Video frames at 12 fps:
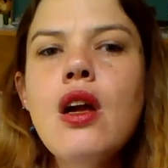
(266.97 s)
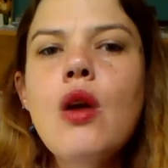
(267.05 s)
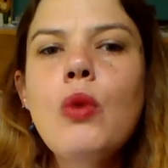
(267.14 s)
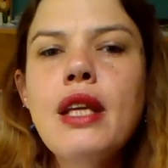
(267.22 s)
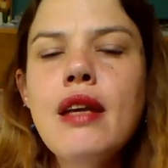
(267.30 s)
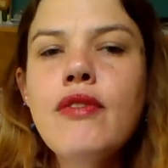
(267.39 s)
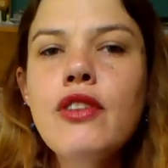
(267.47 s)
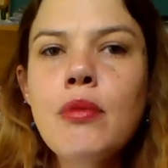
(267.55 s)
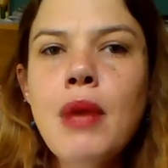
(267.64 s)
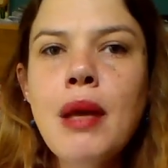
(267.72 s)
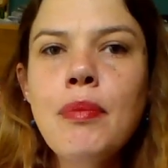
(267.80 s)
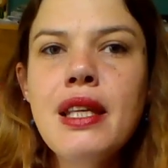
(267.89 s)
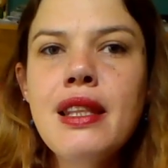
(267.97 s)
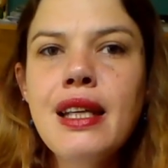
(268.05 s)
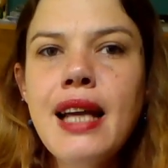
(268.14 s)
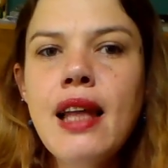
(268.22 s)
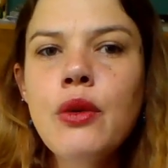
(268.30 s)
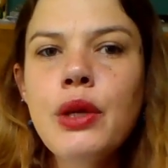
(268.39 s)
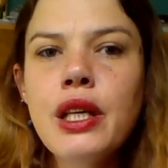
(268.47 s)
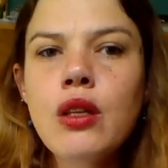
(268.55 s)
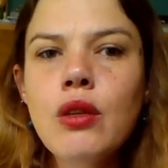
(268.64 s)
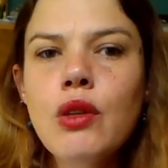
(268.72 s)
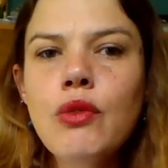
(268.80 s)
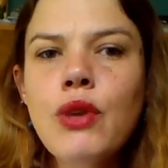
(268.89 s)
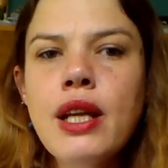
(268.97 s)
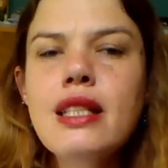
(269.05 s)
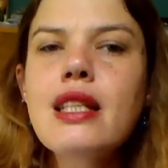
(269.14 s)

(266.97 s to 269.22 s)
whatever it may be, the colouring in of the front